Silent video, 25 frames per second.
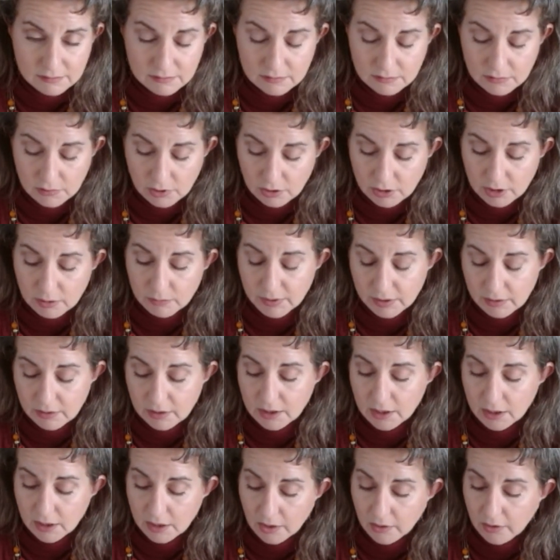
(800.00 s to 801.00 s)
You can be the
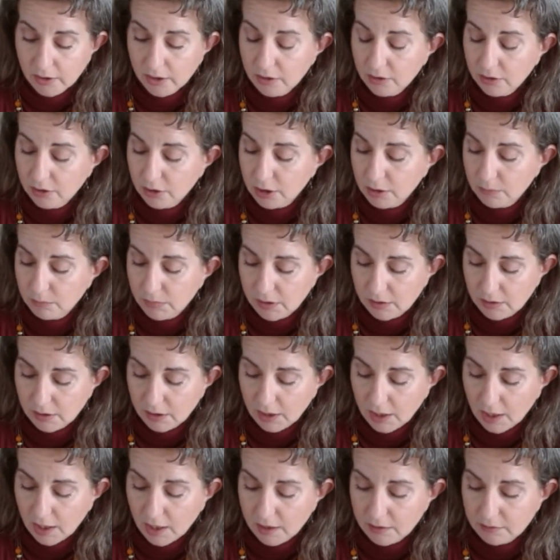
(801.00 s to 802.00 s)
canary or you can be the
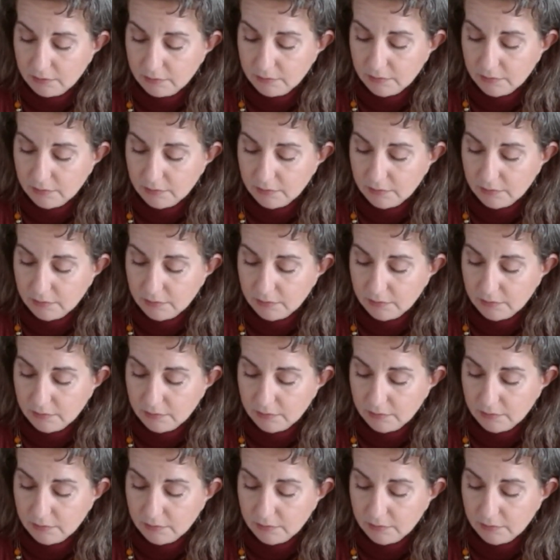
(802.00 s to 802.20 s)
cat.